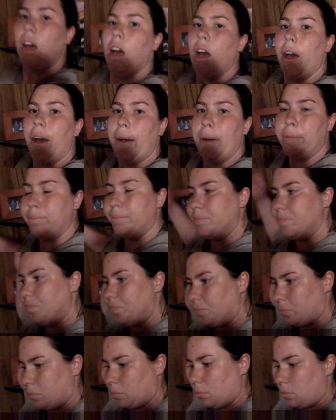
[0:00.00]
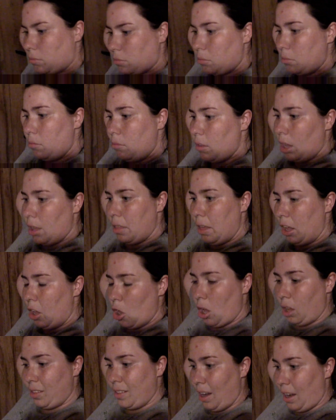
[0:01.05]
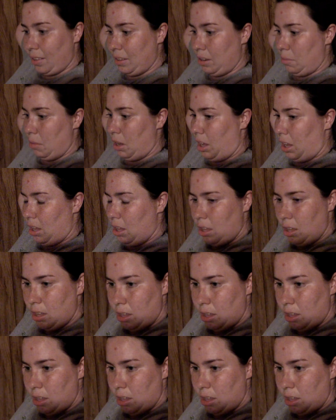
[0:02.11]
Um, they contacted me,